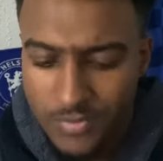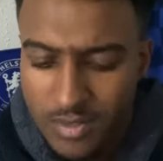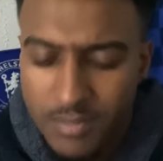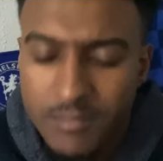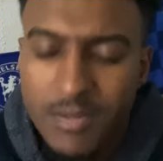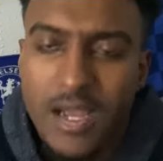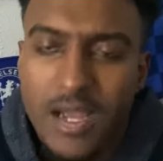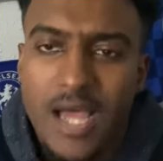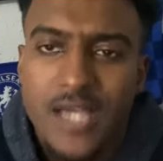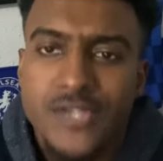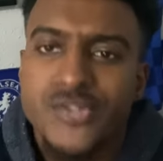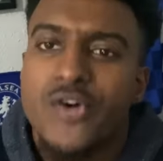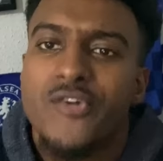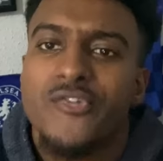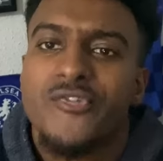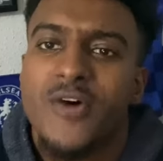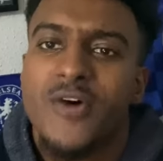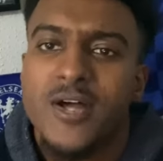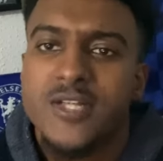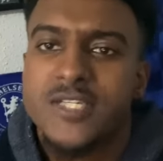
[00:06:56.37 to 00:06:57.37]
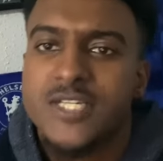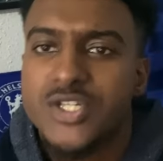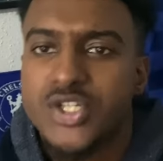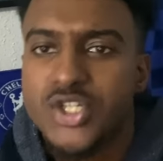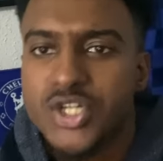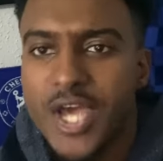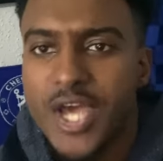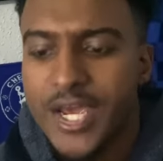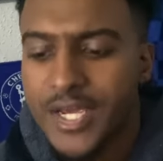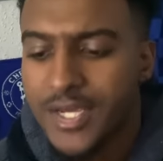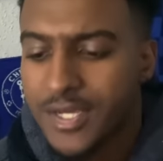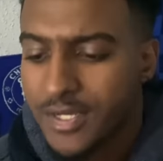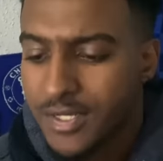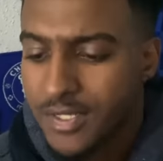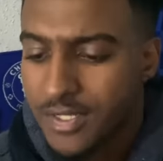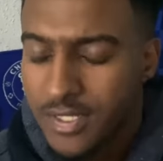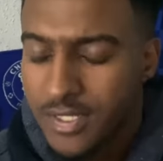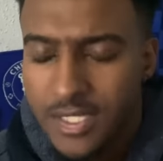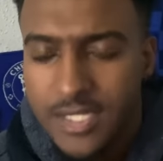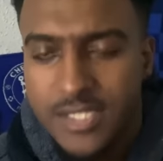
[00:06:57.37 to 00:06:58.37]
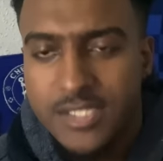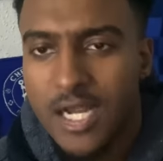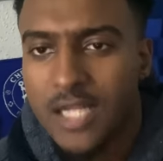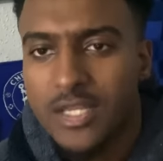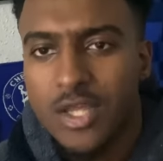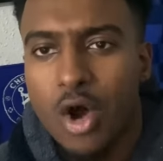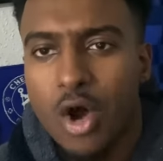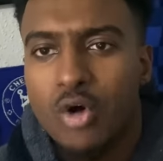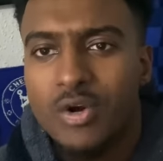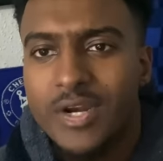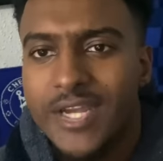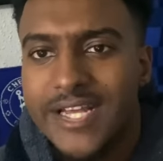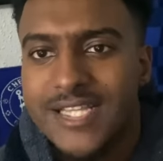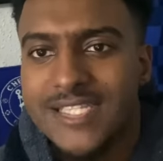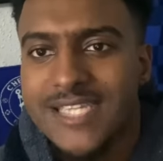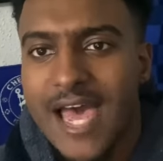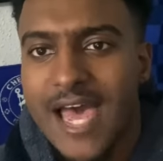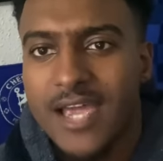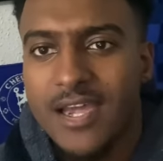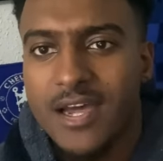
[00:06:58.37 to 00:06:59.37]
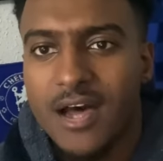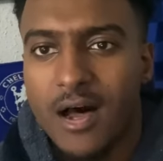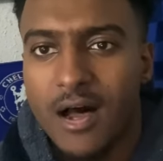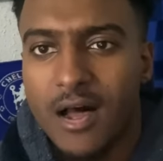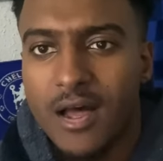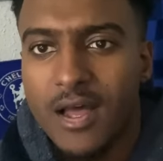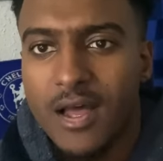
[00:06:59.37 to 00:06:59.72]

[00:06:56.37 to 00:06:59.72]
My guy's got thirty G A. He's like the only attacker